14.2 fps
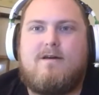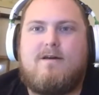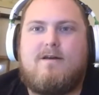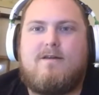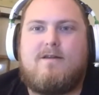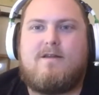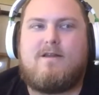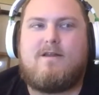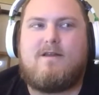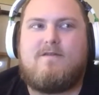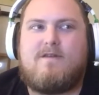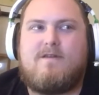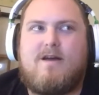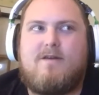And then leave
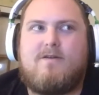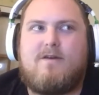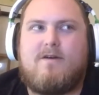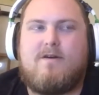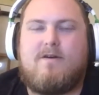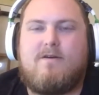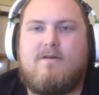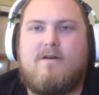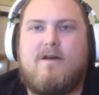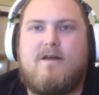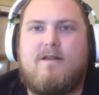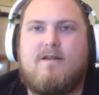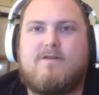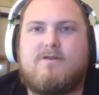it down there. All right.
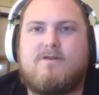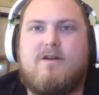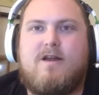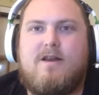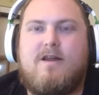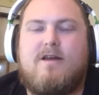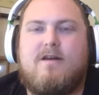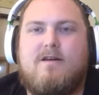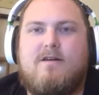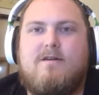That's a good idea.